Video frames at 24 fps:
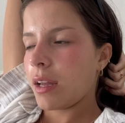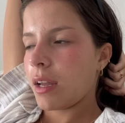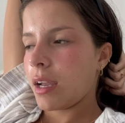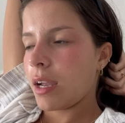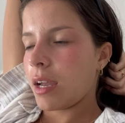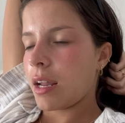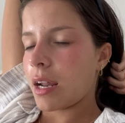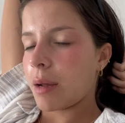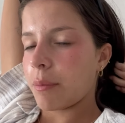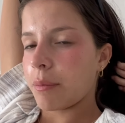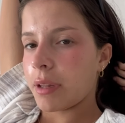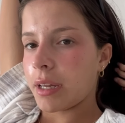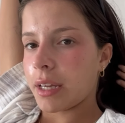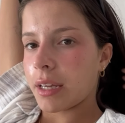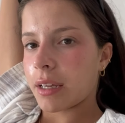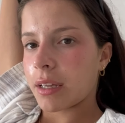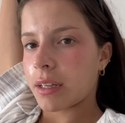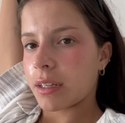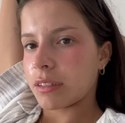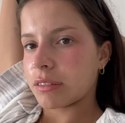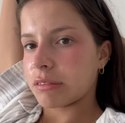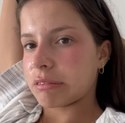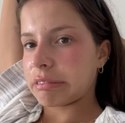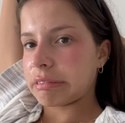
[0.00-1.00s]
and I'm like
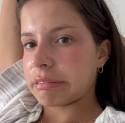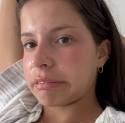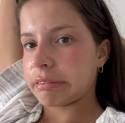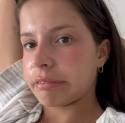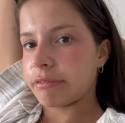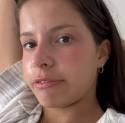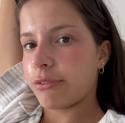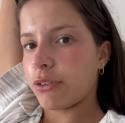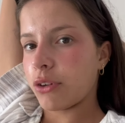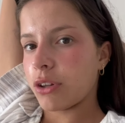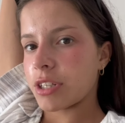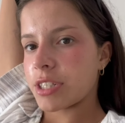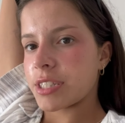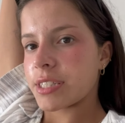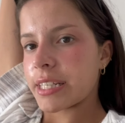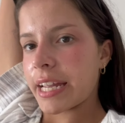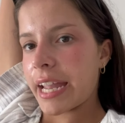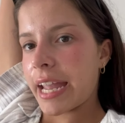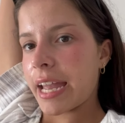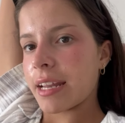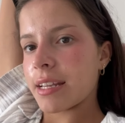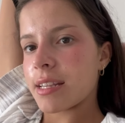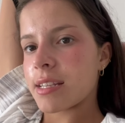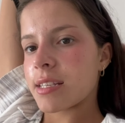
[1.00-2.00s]
full of
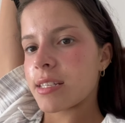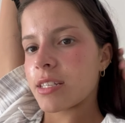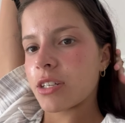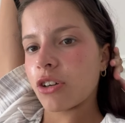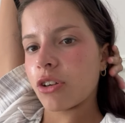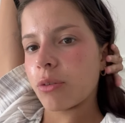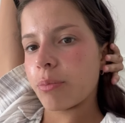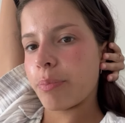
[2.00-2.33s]
sand still.